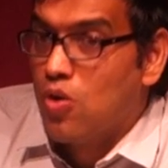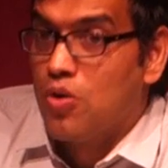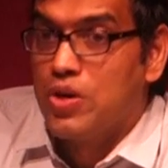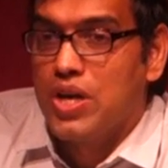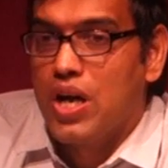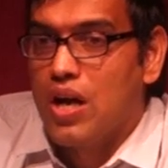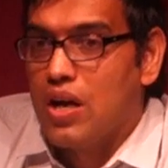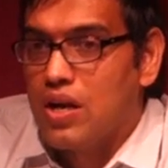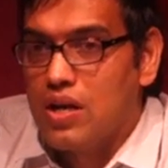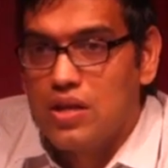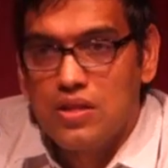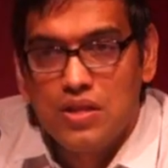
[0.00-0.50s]
Oh
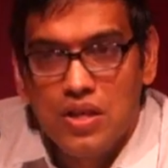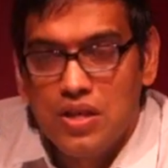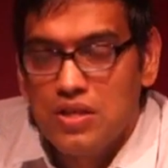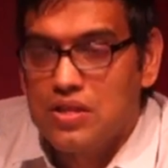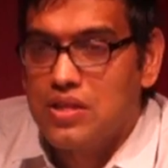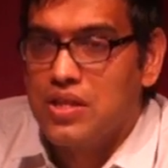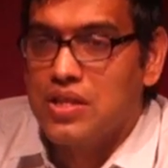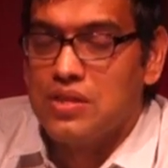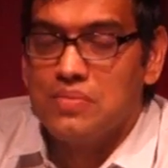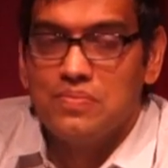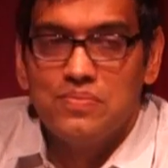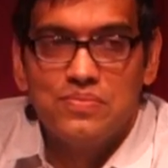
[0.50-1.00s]
yeah, a
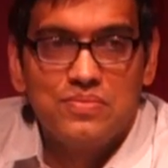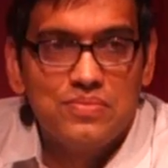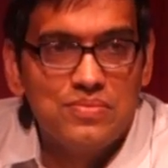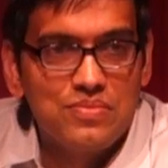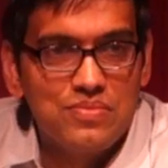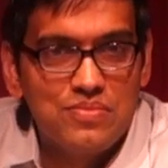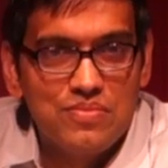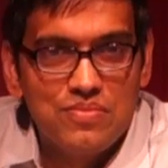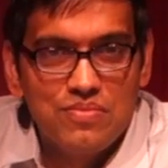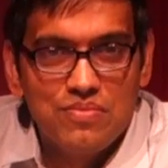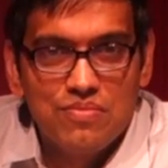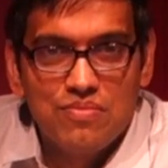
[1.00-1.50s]
third thing.
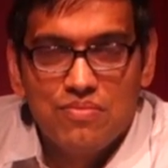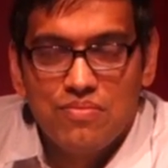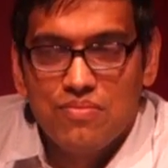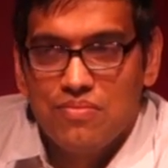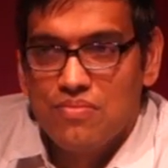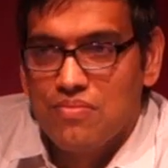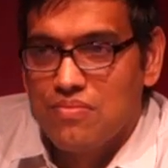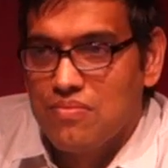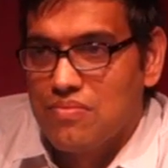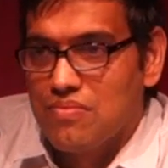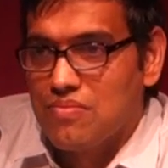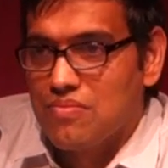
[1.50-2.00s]

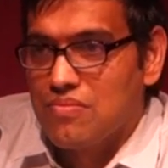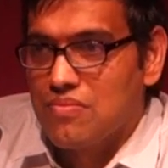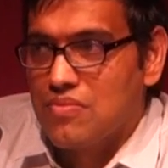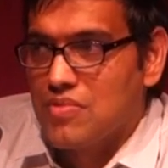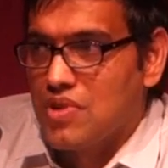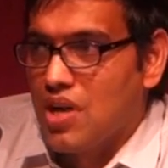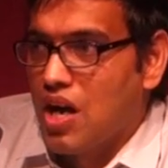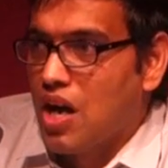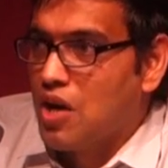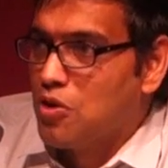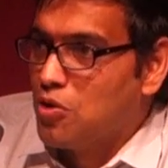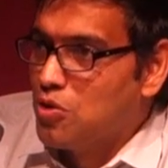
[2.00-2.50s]

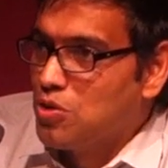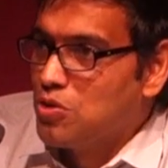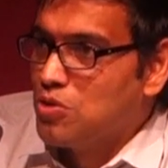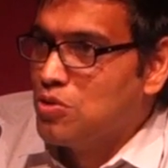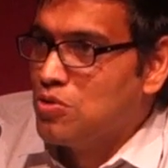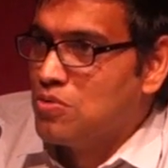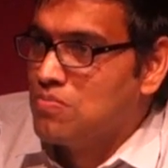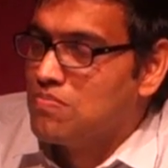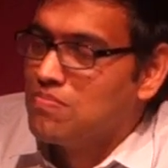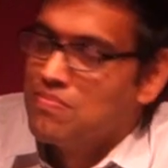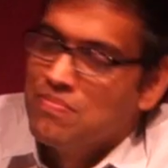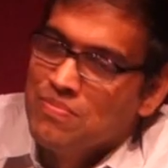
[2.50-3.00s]
I don't
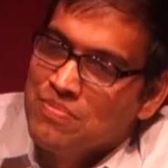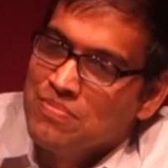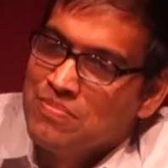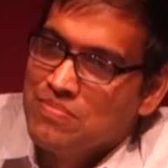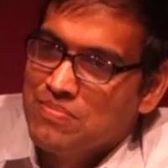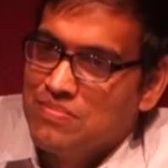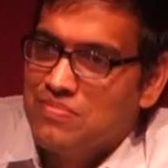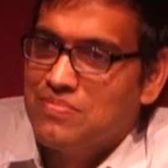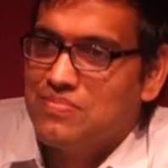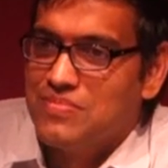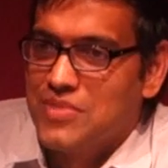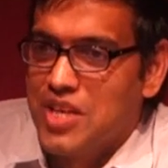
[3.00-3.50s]
do
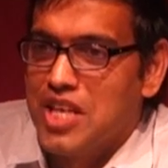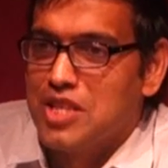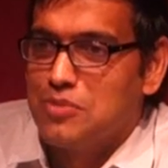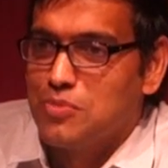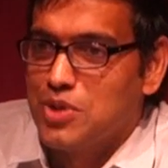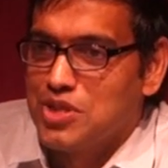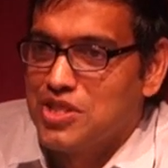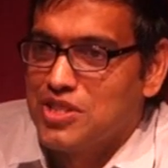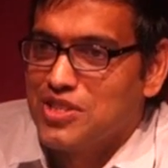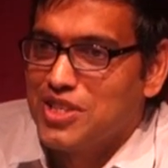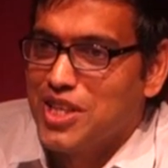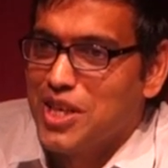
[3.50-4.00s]

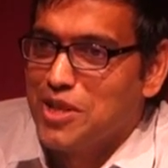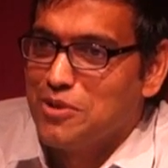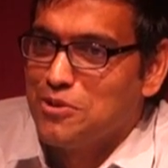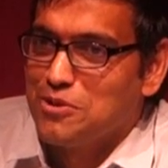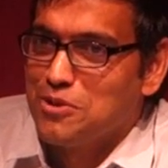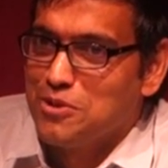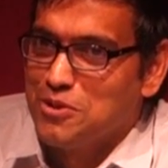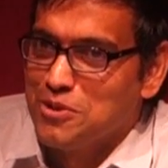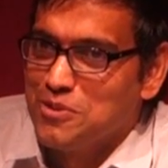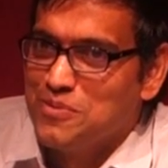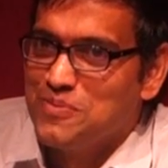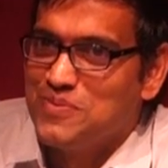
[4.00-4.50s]
as much as I
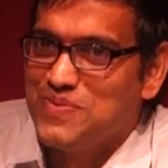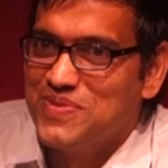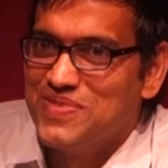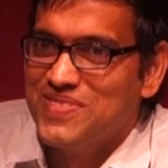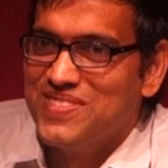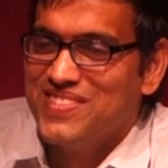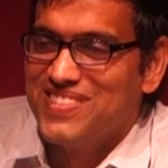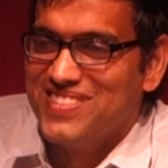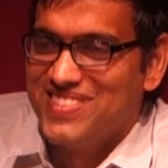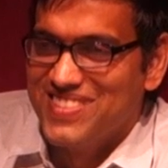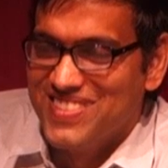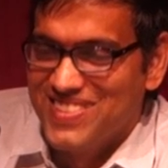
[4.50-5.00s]
used to.
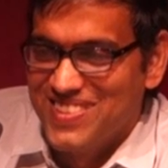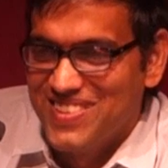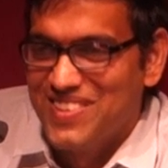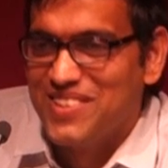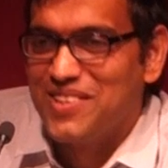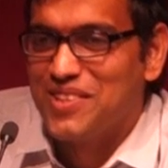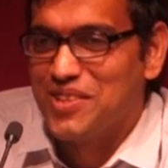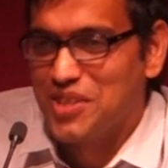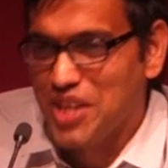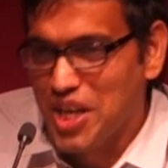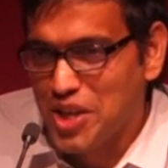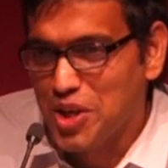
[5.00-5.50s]

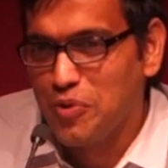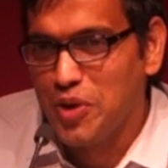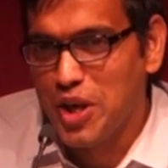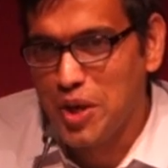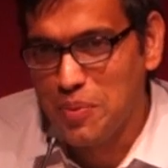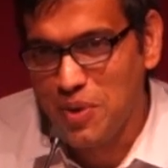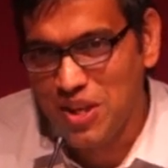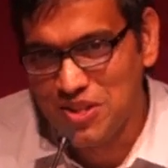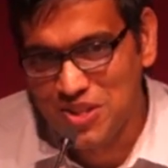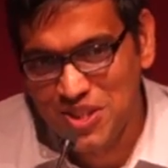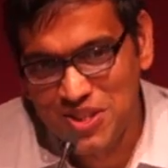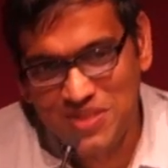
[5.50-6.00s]
Thank you
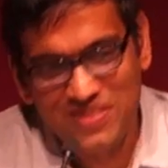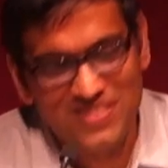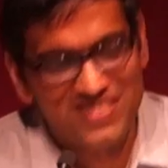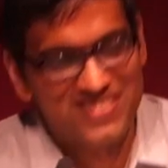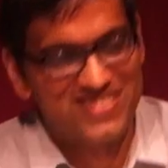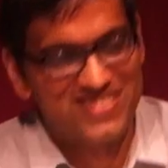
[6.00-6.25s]
very much.